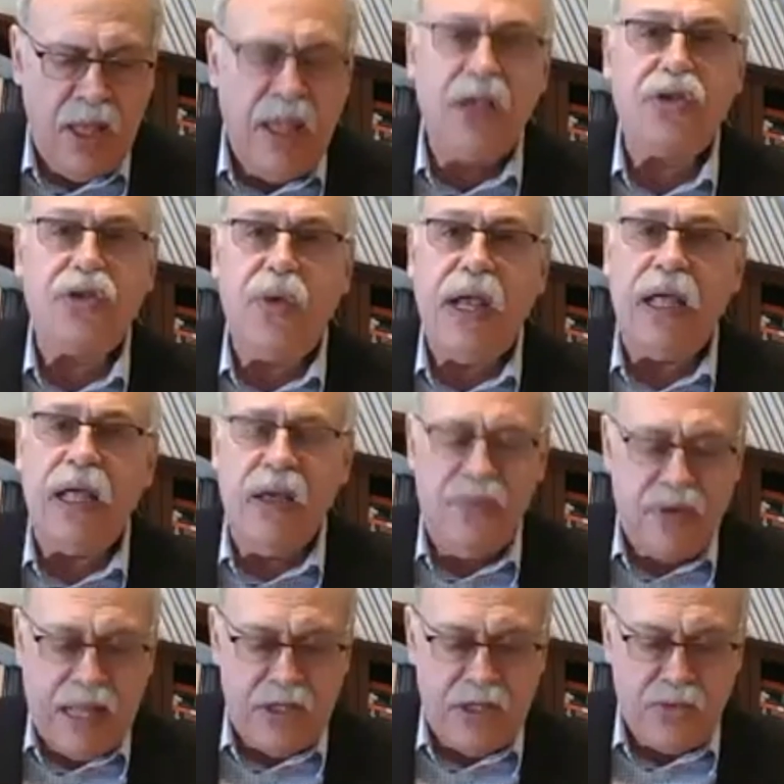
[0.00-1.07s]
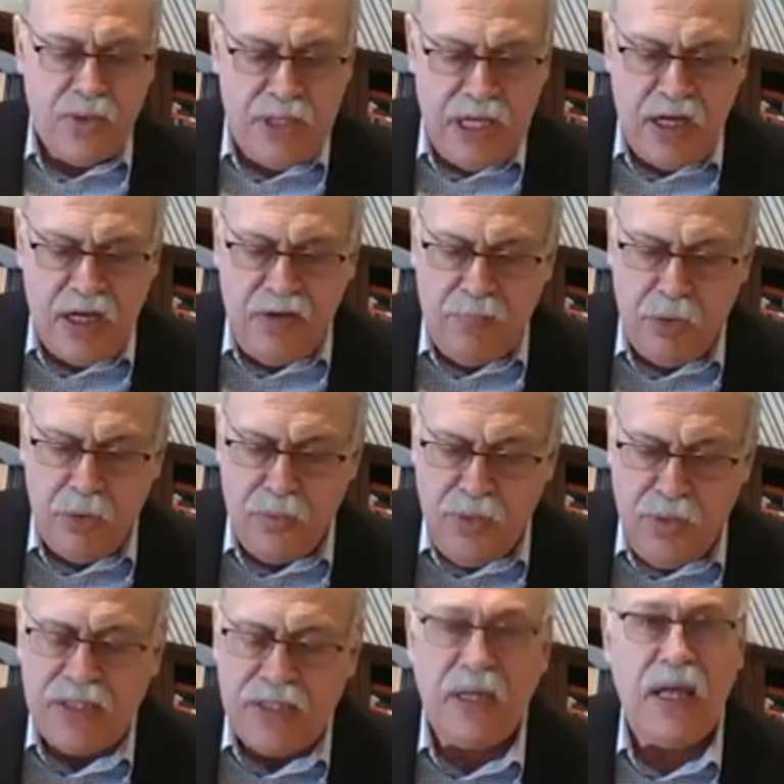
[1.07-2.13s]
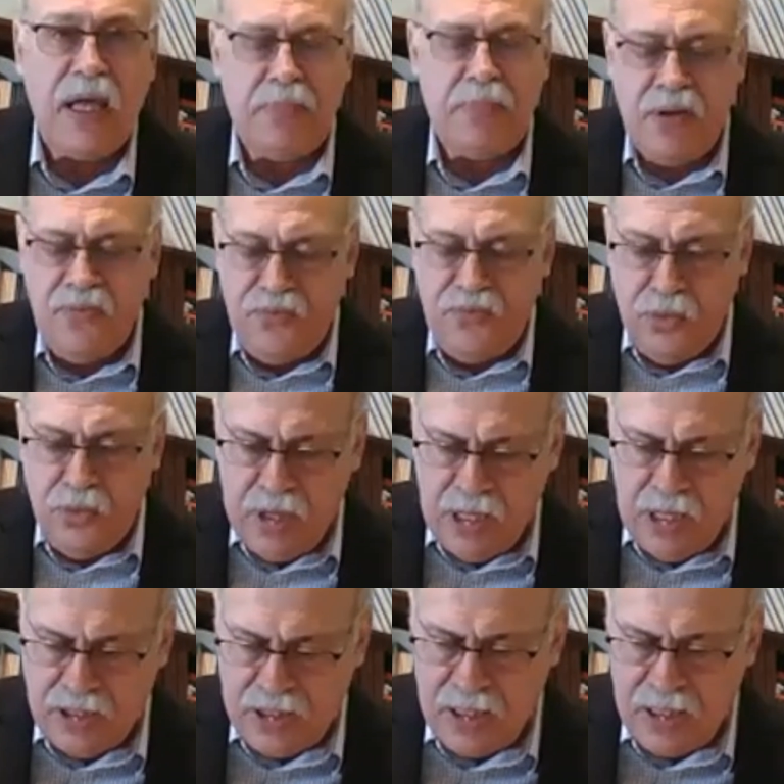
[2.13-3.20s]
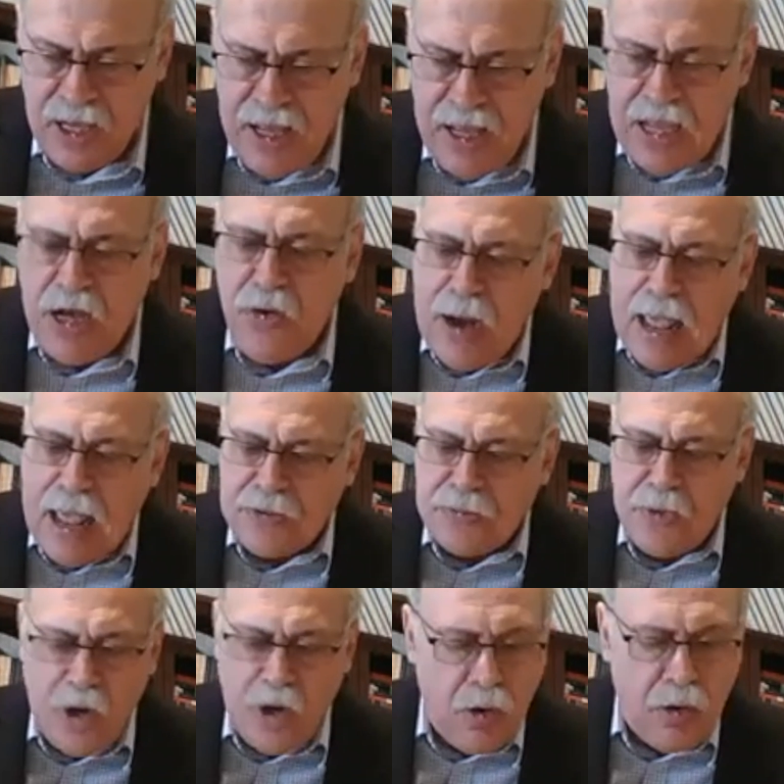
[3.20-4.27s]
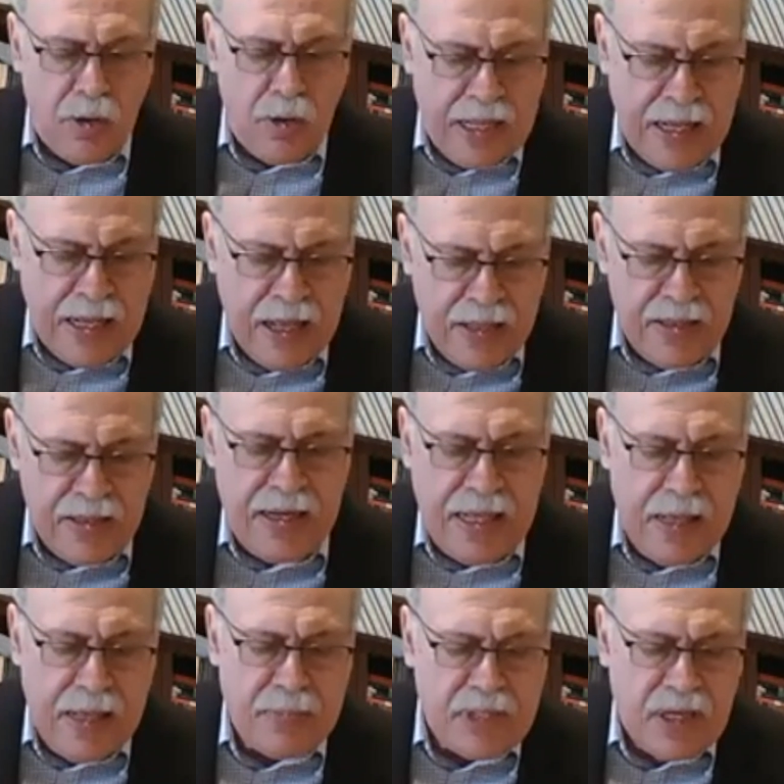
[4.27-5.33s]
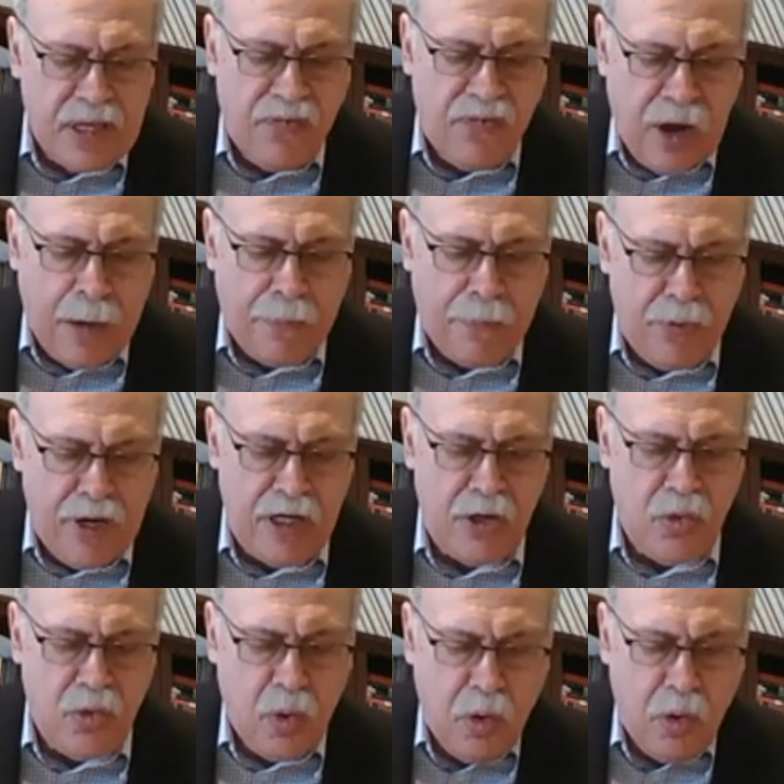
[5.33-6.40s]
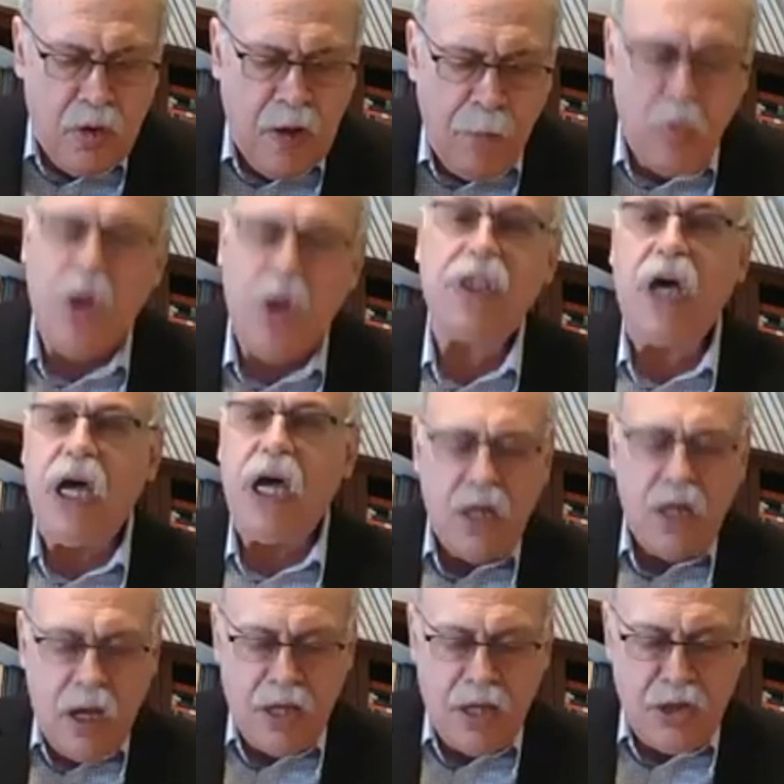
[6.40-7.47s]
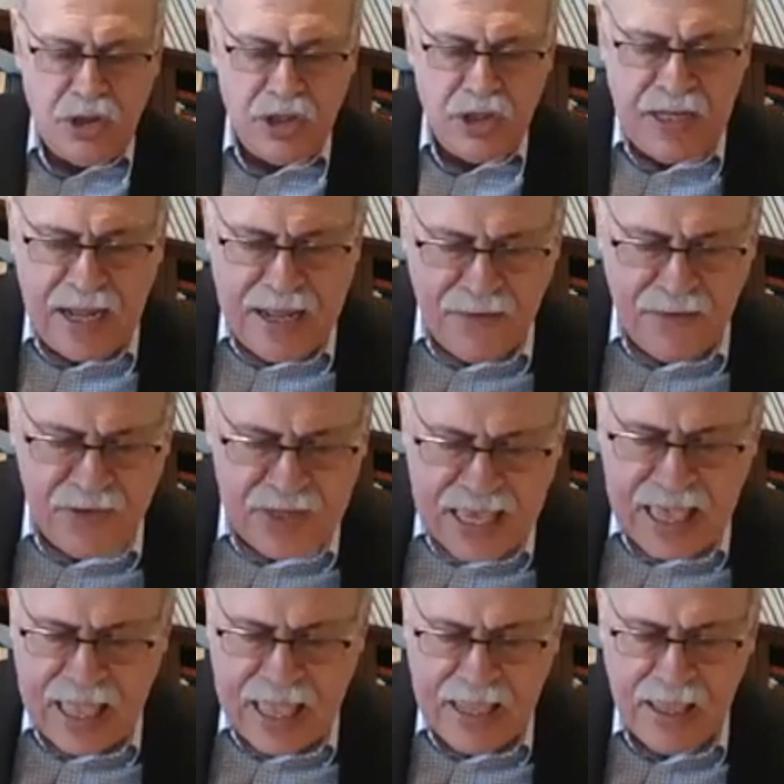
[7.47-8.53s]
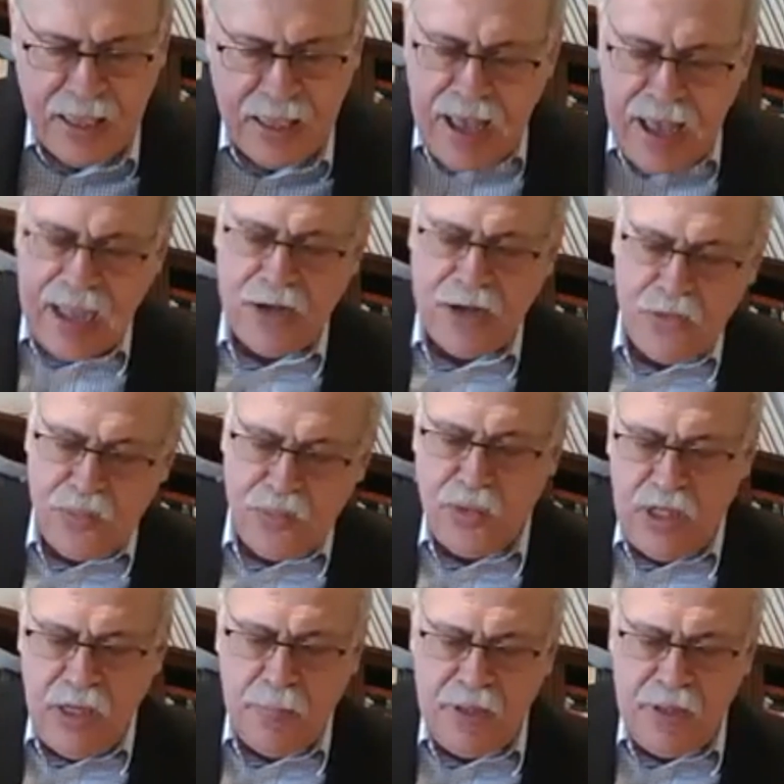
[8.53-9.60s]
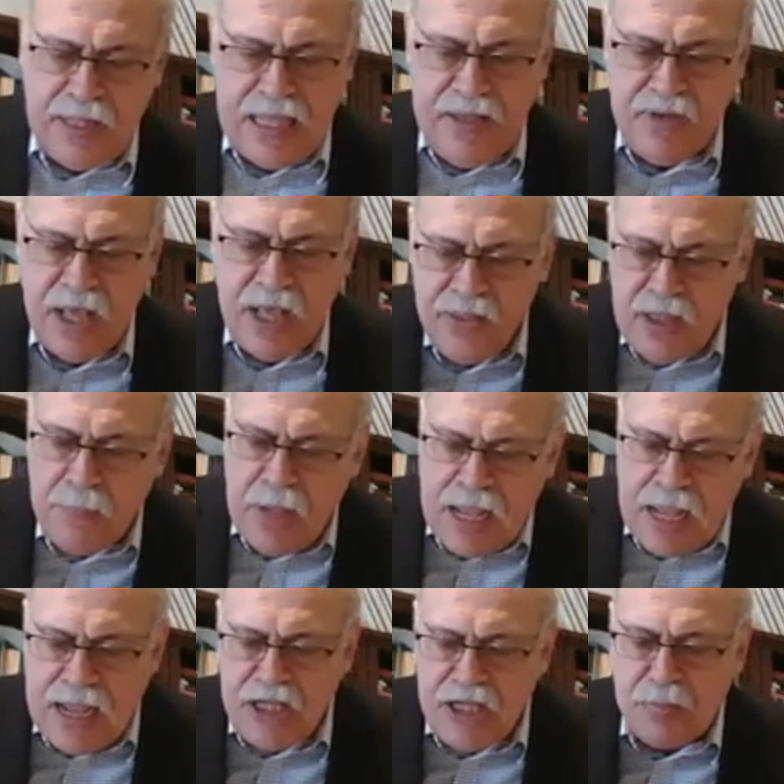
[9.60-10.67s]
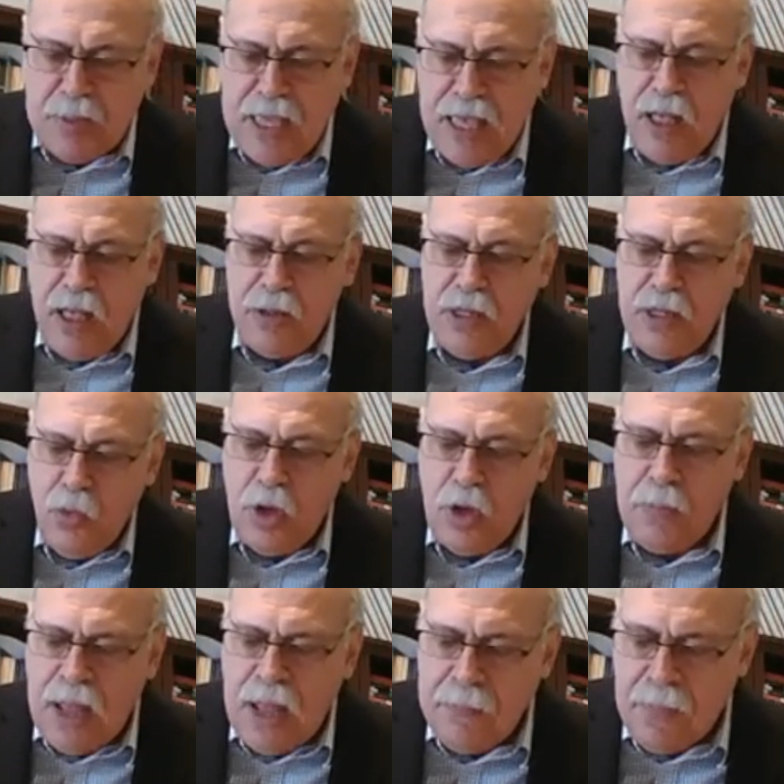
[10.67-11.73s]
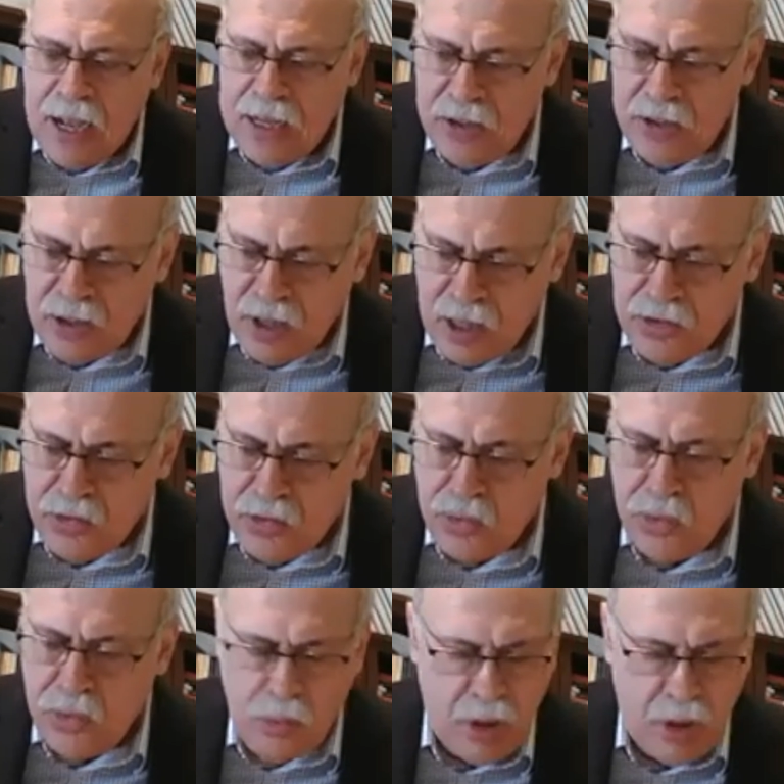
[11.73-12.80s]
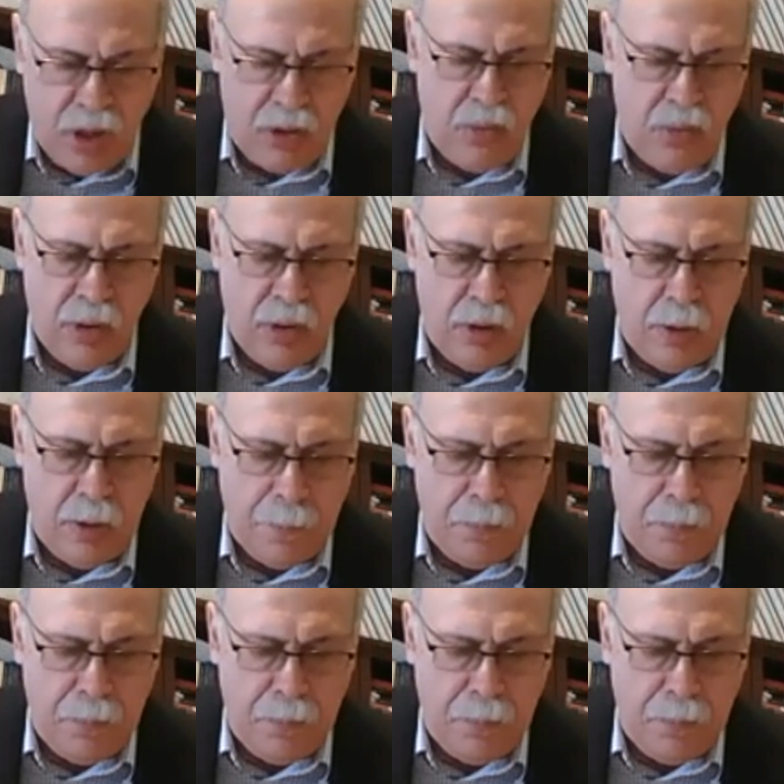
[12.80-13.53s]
His reading of Kant's critique of pure reason had been fruitless. He grasped only that he himself operated, quote, "with unconscious naivete. I truly believed that my eyes beheld what my mind thought true," unquote.